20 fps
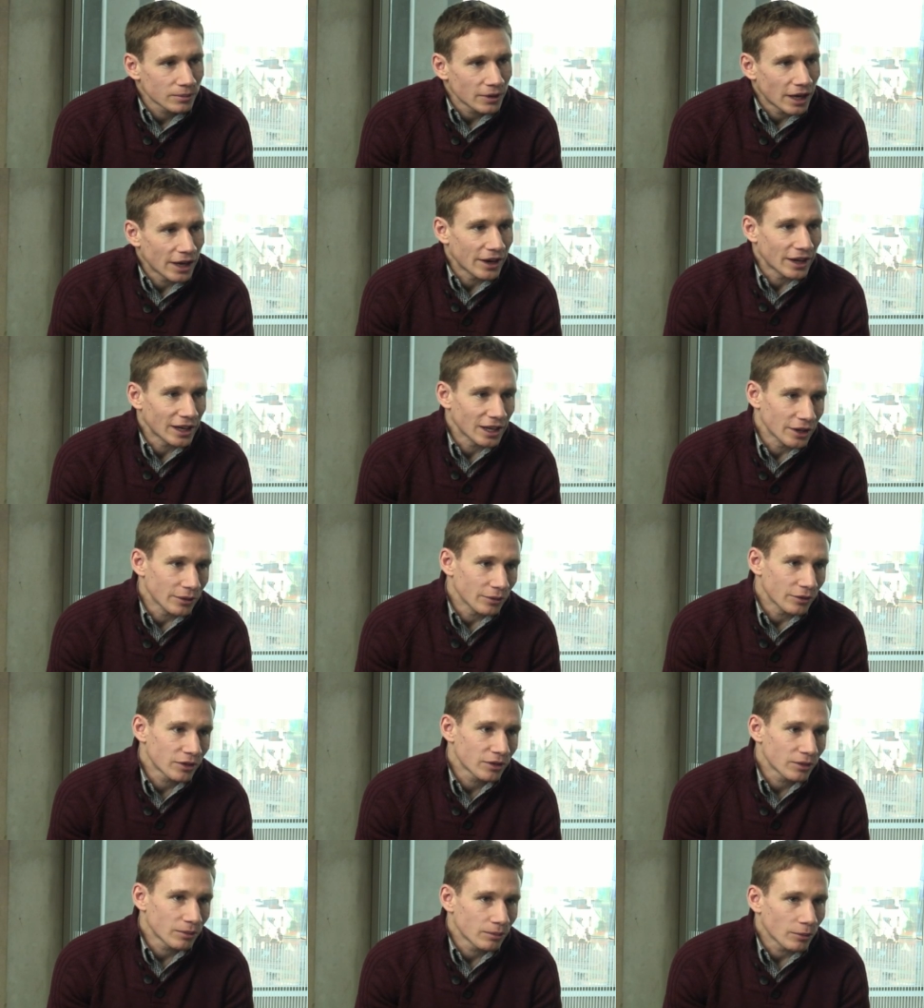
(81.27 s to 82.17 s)
And that
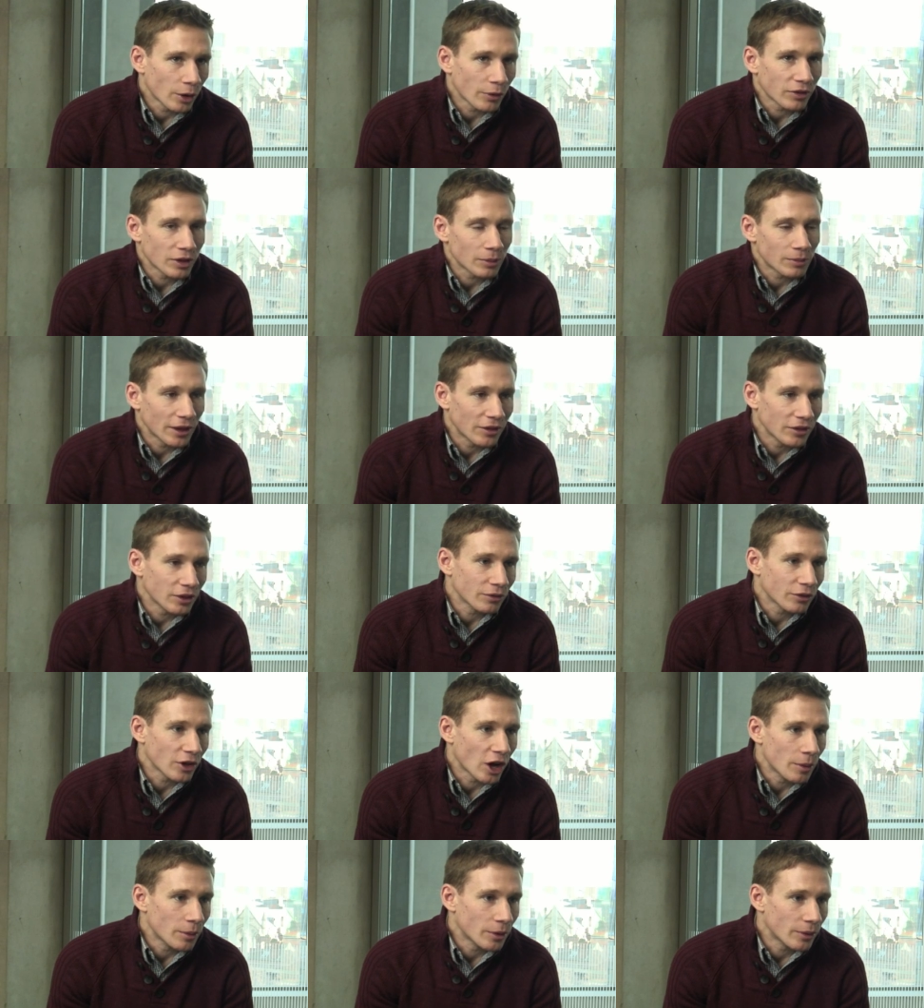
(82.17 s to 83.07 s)
leaves obviously plenty of
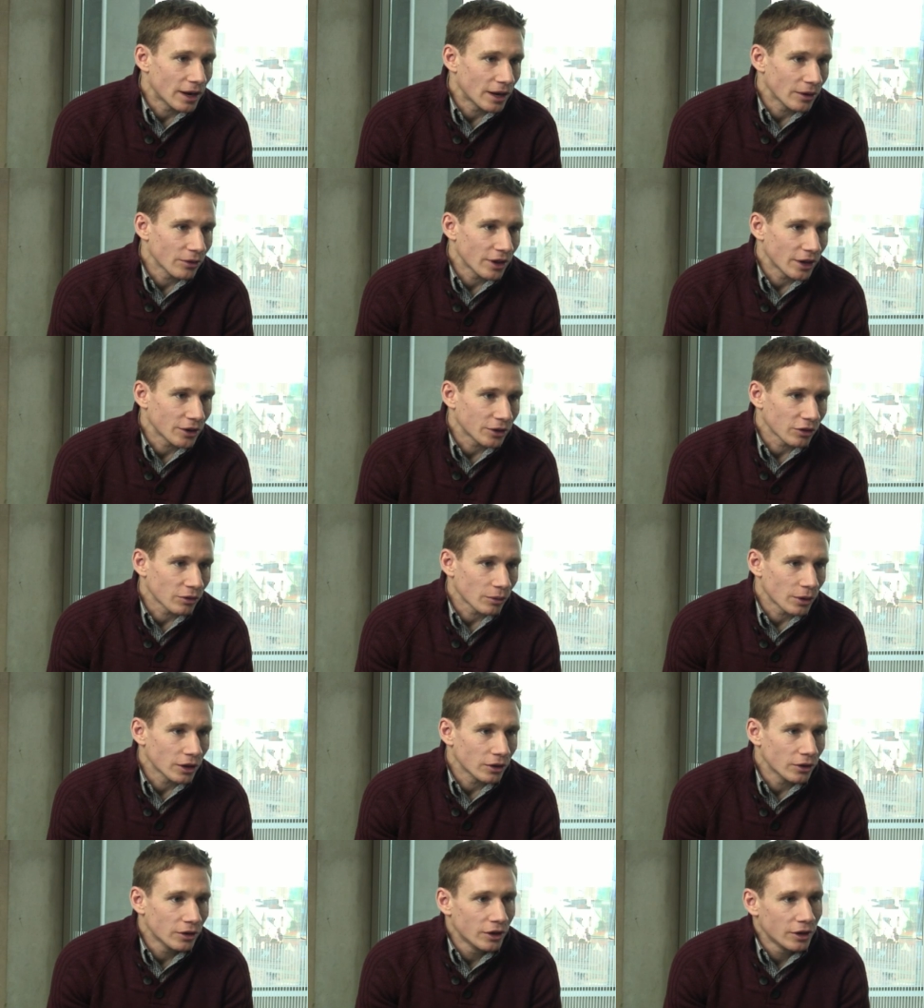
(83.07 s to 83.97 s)
time around that as
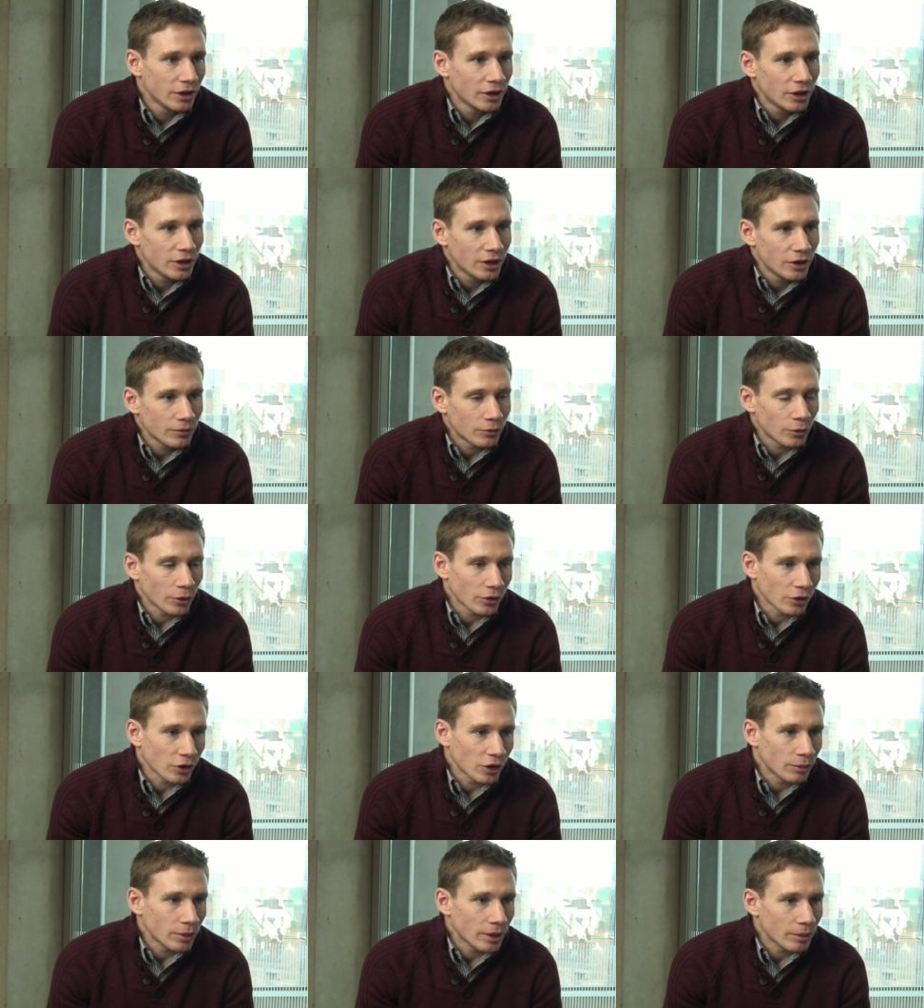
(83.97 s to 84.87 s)
well for other
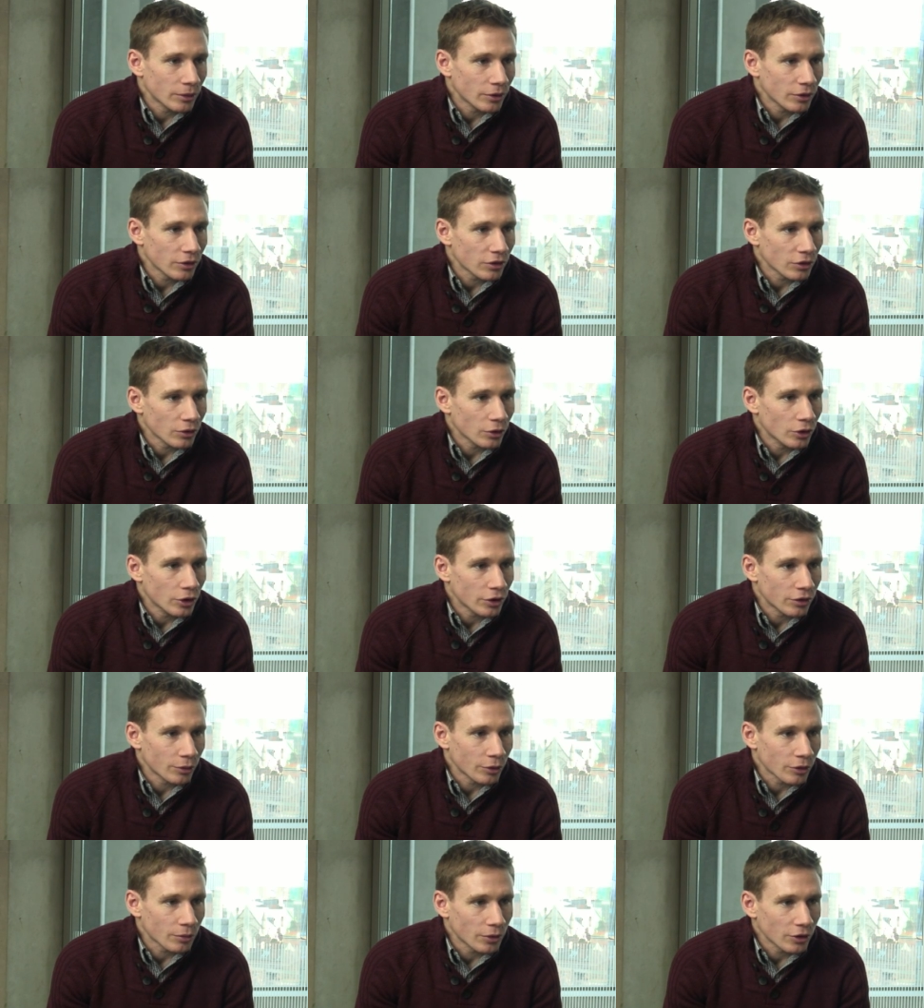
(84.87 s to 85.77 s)
commitments or
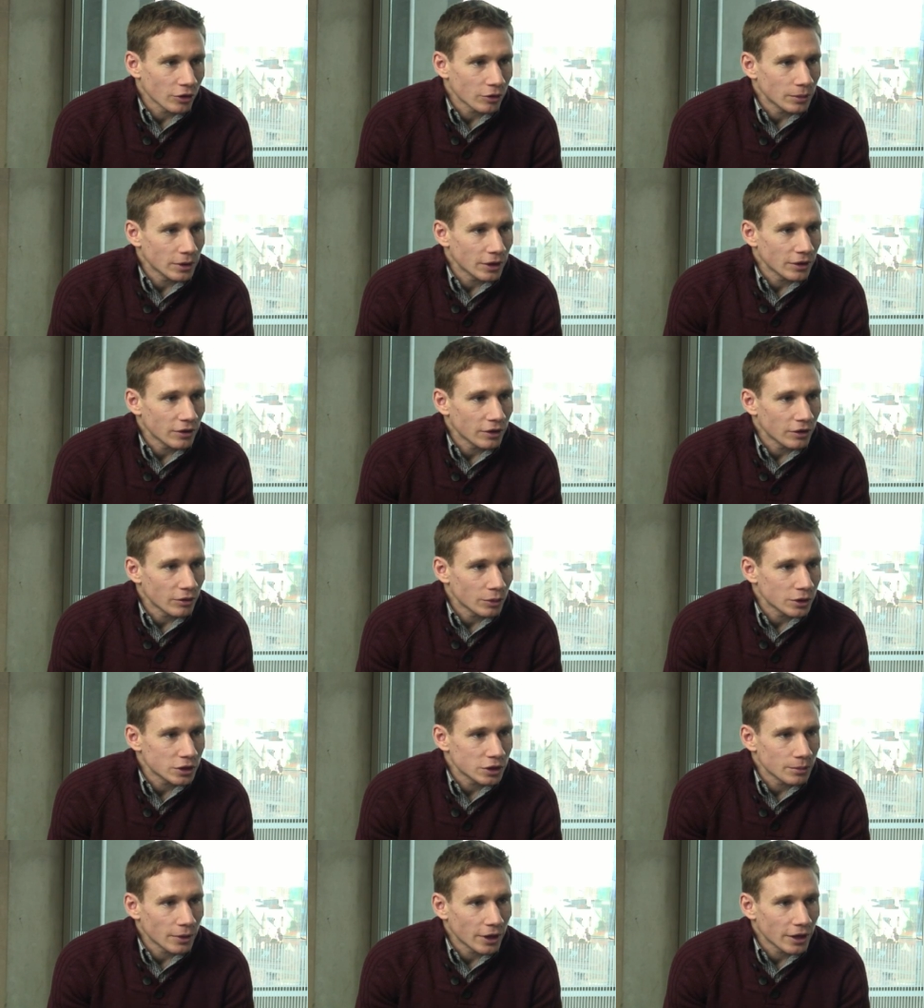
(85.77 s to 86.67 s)
other responsibilities
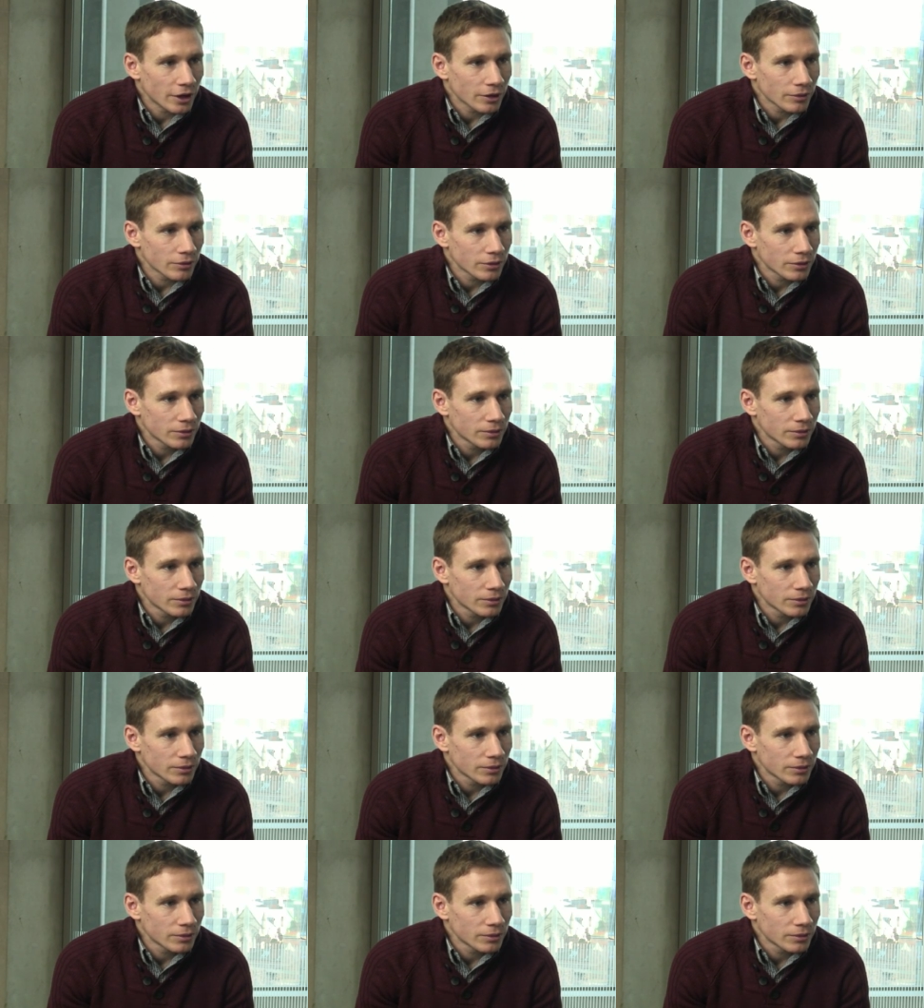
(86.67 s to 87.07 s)
which you might have.